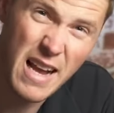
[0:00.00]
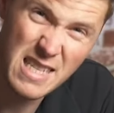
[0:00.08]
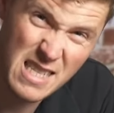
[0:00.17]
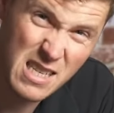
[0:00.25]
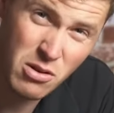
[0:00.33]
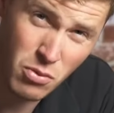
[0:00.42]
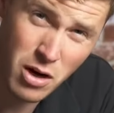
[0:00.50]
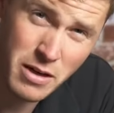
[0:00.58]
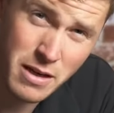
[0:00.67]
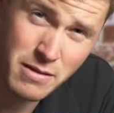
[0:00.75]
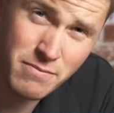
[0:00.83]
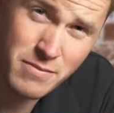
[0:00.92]
It's still
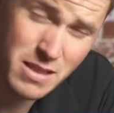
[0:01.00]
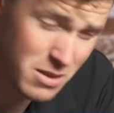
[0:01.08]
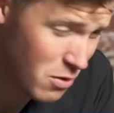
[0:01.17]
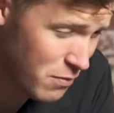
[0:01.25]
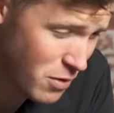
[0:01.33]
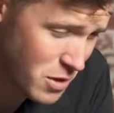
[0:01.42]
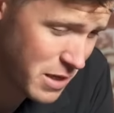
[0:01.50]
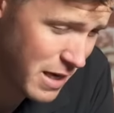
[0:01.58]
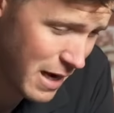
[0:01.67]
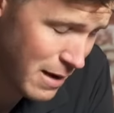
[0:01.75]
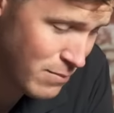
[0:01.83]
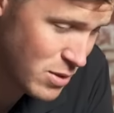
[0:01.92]
working. It's still
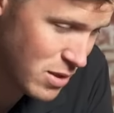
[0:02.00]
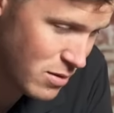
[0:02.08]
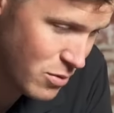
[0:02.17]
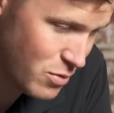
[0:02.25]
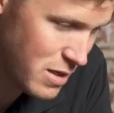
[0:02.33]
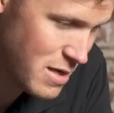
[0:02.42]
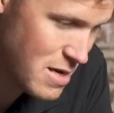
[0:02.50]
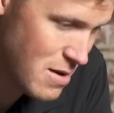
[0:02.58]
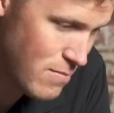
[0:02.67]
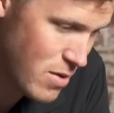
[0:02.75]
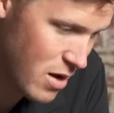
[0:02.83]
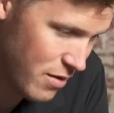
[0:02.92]
functioning absolutely
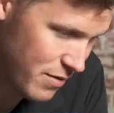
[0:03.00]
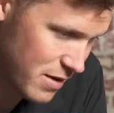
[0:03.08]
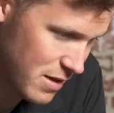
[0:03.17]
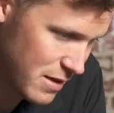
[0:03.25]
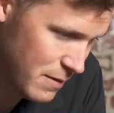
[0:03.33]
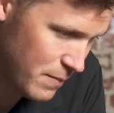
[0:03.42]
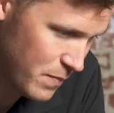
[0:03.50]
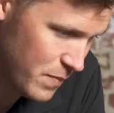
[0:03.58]
perfectly.